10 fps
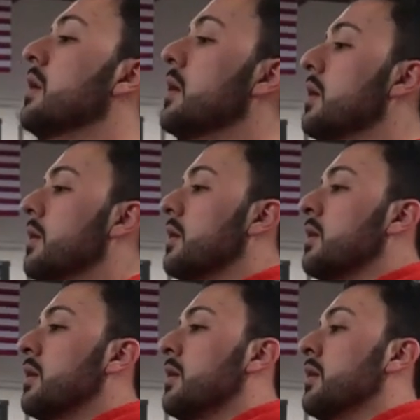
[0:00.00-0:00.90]
It's like
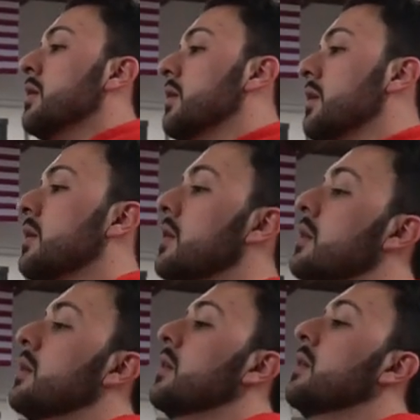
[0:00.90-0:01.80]
running. We wouldn't
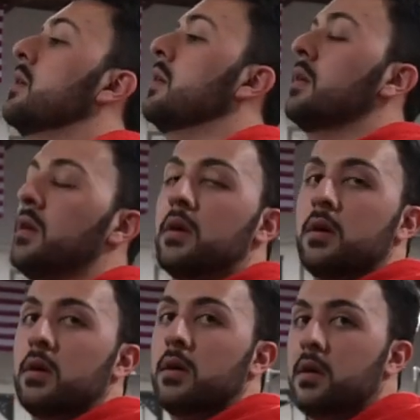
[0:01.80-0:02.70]
go
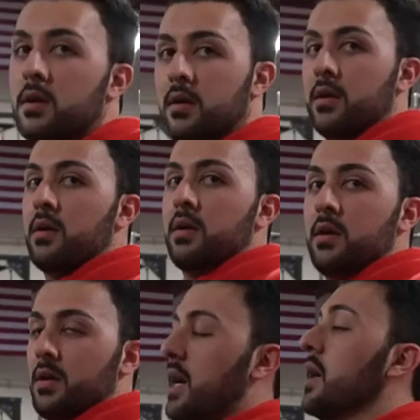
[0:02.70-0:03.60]
hard until
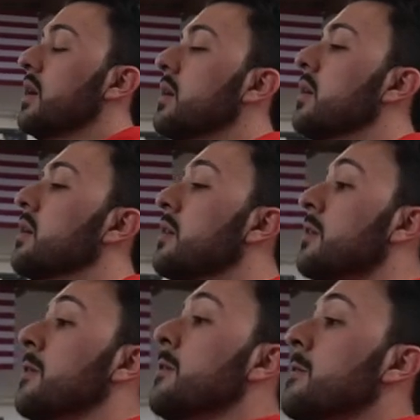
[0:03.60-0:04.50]
we yeah. were, we
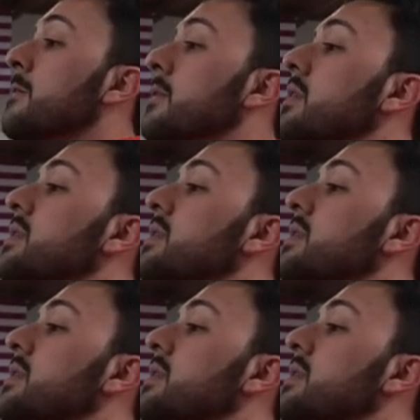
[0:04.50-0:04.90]
felt comfortable.